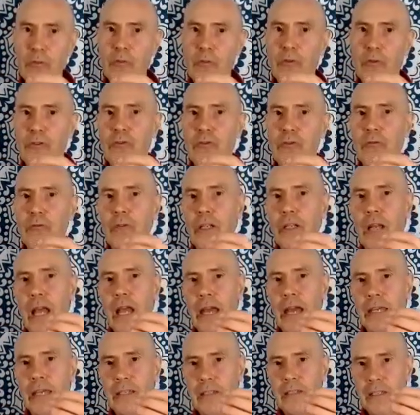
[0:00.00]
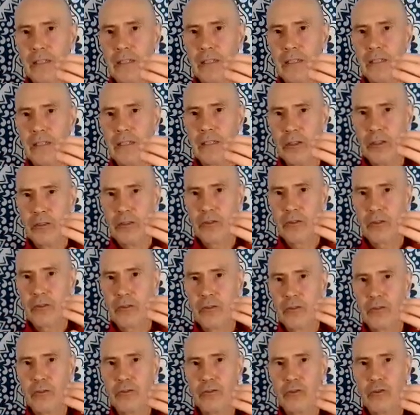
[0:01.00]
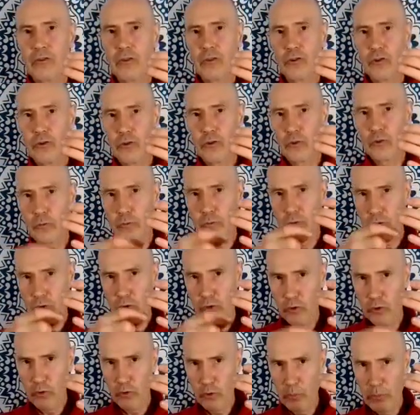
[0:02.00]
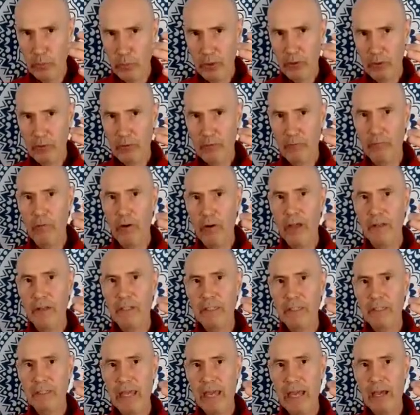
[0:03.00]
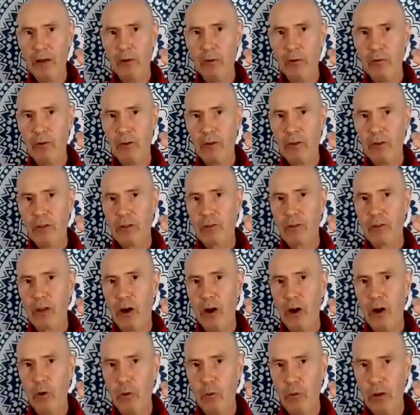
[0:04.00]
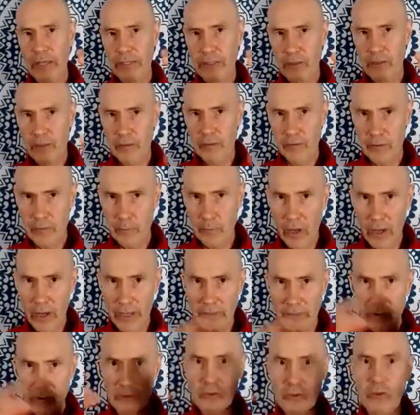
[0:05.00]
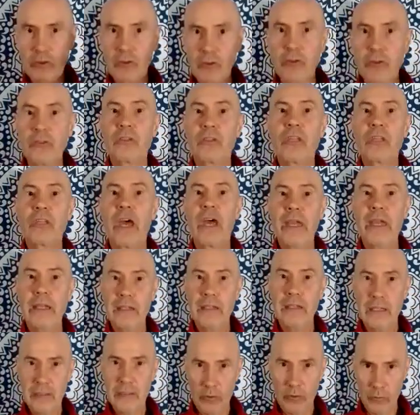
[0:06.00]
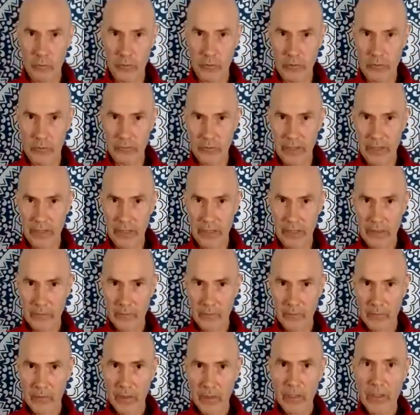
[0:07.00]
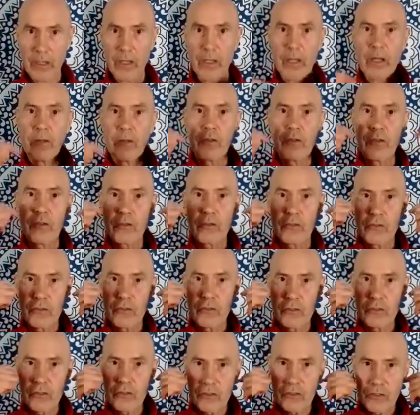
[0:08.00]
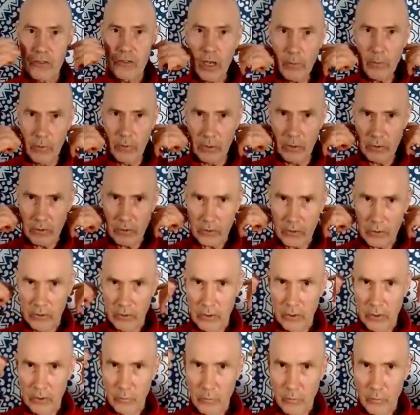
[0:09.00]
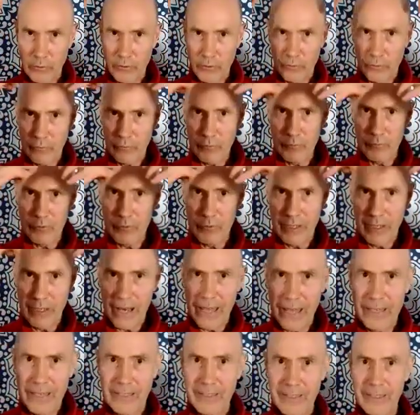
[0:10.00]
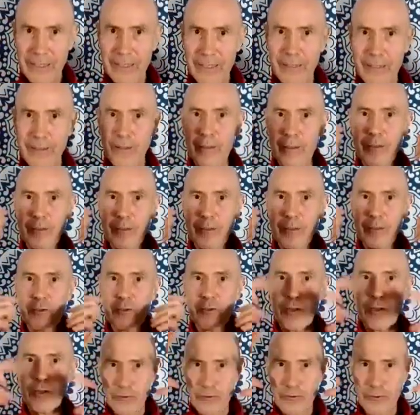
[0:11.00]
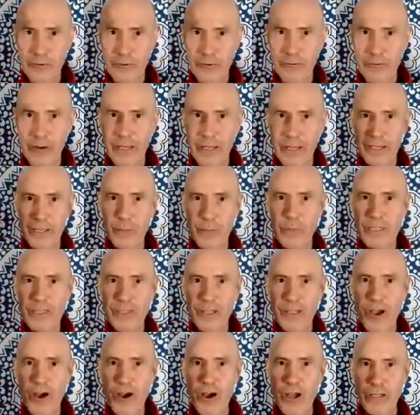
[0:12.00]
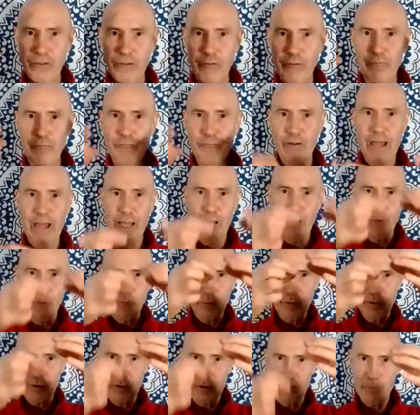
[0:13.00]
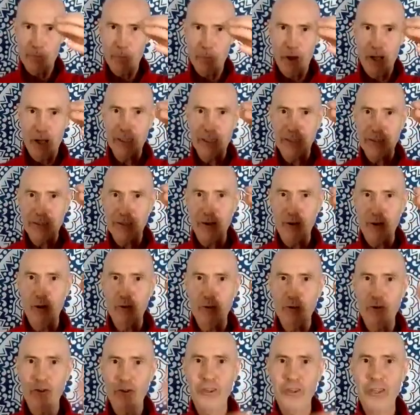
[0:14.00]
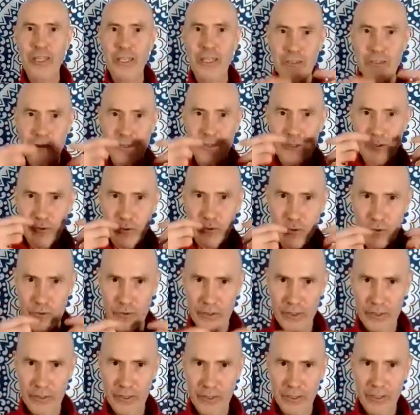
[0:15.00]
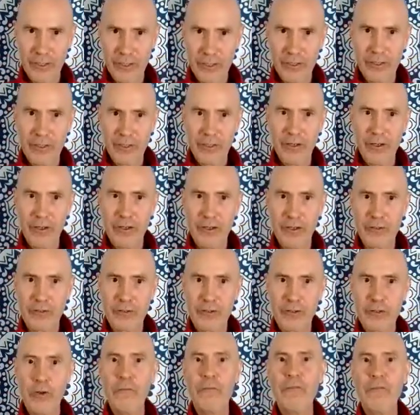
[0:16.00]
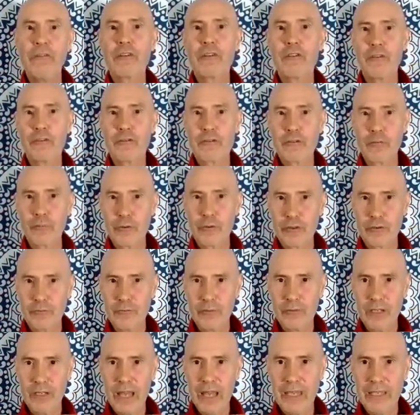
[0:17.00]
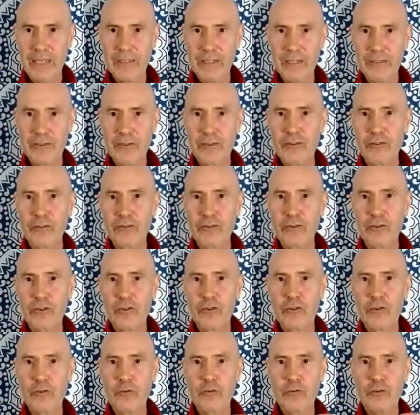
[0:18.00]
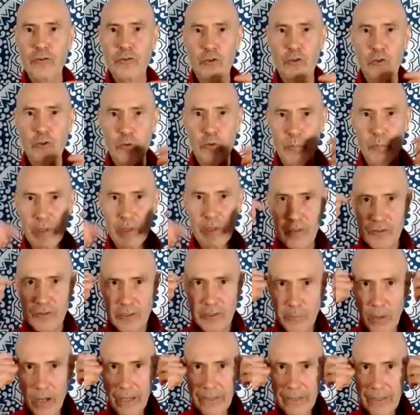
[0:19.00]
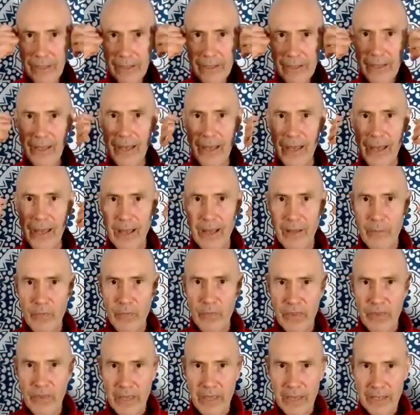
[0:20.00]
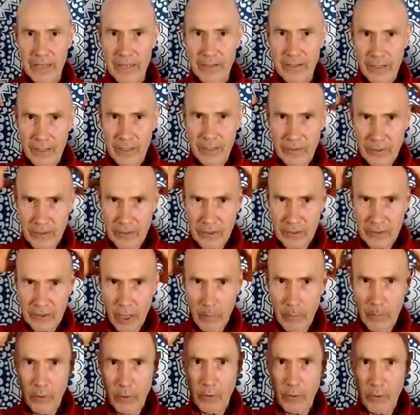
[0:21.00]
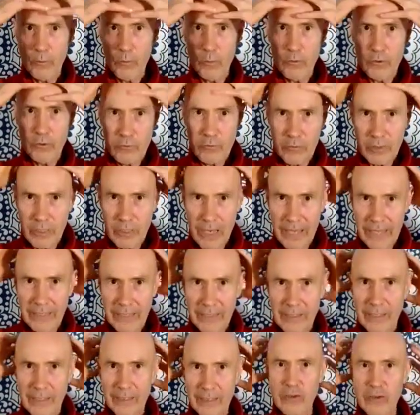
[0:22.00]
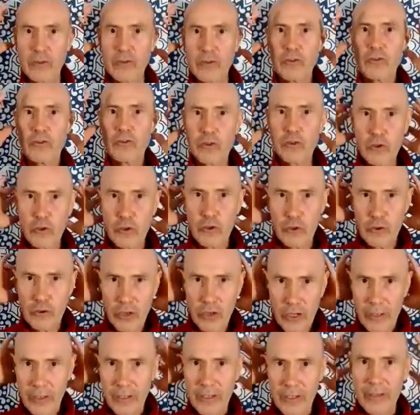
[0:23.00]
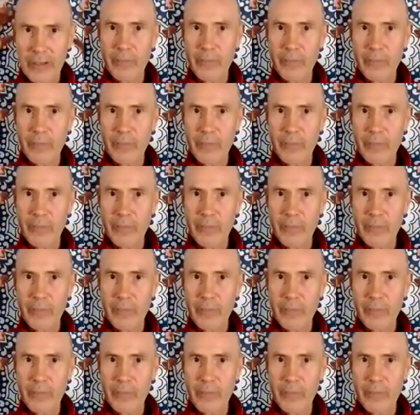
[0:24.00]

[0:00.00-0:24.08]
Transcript: was relating to the dural tube running down the whole length of the spine that's containing all of that the stomach was relating you know, because the cranium is kind of round, the spine is long and thin, so you've got the esophagus was relating to the dural tube in the spine, and then the stomach was relating to the dura